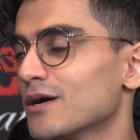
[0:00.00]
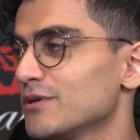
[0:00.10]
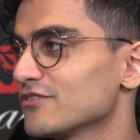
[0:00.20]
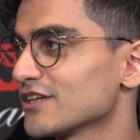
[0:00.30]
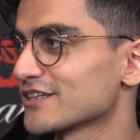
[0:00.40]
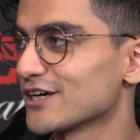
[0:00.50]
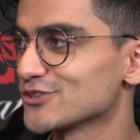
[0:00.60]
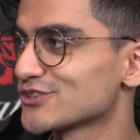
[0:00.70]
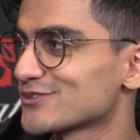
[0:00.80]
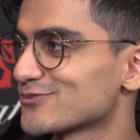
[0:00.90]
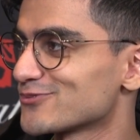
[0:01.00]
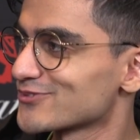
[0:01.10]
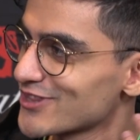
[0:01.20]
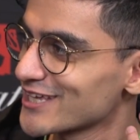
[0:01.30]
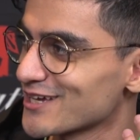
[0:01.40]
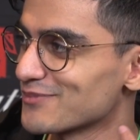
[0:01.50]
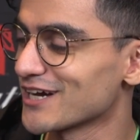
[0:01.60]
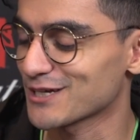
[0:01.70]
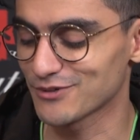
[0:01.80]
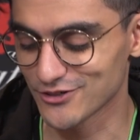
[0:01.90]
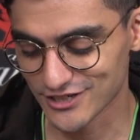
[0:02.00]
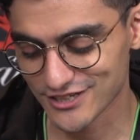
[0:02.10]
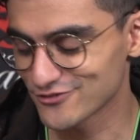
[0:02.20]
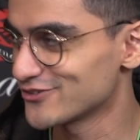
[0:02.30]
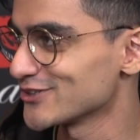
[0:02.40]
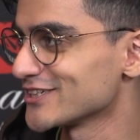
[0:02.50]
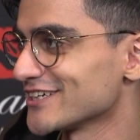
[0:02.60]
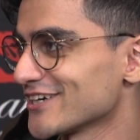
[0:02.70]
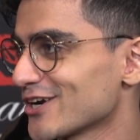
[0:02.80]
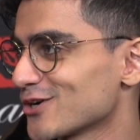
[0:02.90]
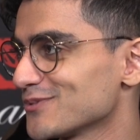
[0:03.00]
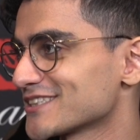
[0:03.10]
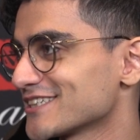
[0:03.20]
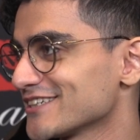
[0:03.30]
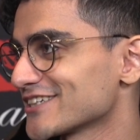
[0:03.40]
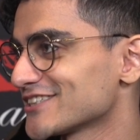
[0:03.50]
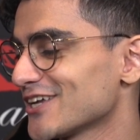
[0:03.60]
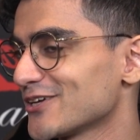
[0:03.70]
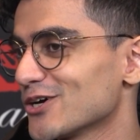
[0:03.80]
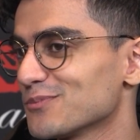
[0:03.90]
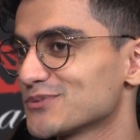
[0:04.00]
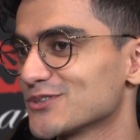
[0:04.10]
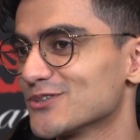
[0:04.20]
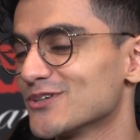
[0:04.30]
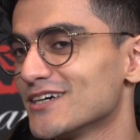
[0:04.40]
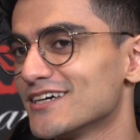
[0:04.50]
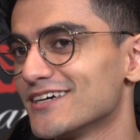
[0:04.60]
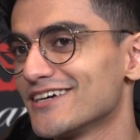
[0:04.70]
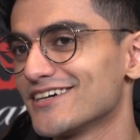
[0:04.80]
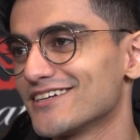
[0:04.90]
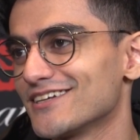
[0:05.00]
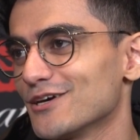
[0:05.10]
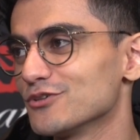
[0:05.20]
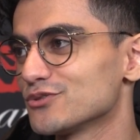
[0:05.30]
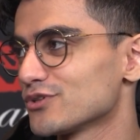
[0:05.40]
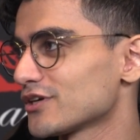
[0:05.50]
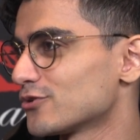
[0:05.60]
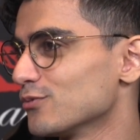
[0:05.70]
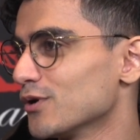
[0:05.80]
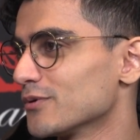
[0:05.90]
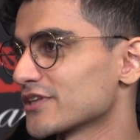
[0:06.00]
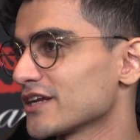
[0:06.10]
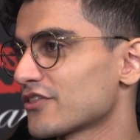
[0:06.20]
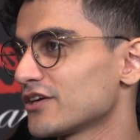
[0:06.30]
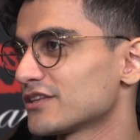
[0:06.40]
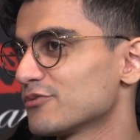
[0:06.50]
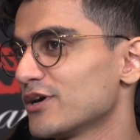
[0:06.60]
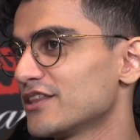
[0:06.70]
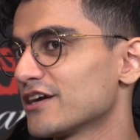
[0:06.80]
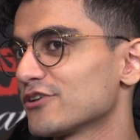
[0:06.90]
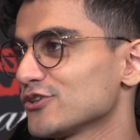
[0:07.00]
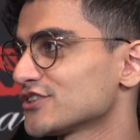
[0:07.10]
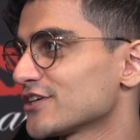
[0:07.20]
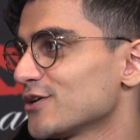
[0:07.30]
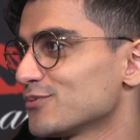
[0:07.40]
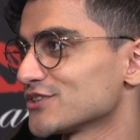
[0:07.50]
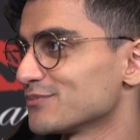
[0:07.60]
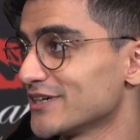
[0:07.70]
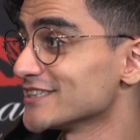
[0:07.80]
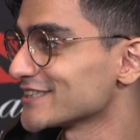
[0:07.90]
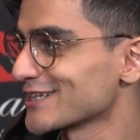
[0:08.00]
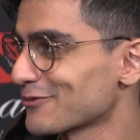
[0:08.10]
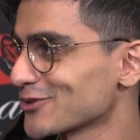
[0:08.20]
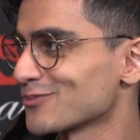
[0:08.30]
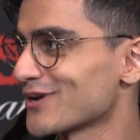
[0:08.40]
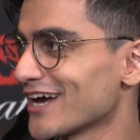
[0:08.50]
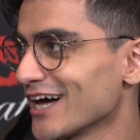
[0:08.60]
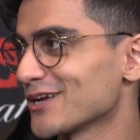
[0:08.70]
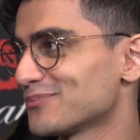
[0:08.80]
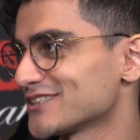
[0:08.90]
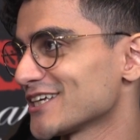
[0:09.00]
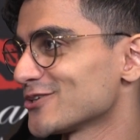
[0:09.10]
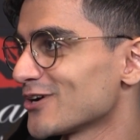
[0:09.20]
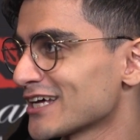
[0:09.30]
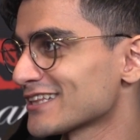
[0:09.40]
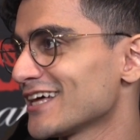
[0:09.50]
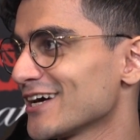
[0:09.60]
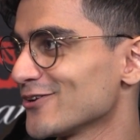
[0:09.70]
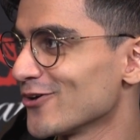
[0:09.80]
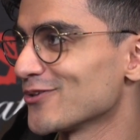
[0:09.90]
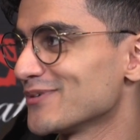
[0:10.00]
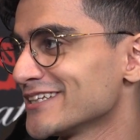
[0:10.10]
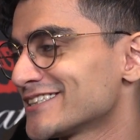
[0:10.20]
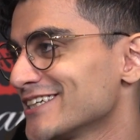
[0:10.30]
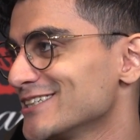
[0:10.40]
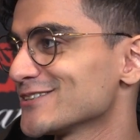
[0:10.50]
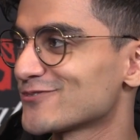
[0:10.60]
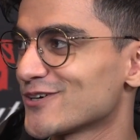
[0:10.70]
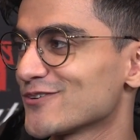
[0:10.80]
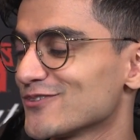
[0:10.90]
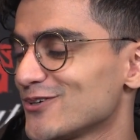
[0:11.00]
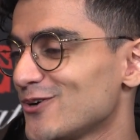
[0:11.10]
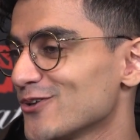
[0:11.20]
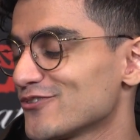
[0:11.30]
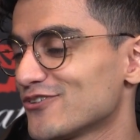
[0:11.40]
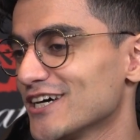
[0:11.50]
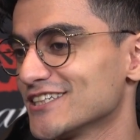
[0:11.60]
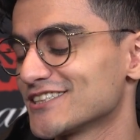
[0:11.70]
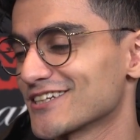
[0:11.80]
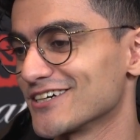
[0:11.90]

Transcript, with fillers: I'm even like now just thinking back about it, I can feel the hair on my skin like standing up. So it was a really cool moment, and I think the way that it all set up was amazing. Like, we got to play at Epicenter, at LAN, on the main stage, in front of all the fans.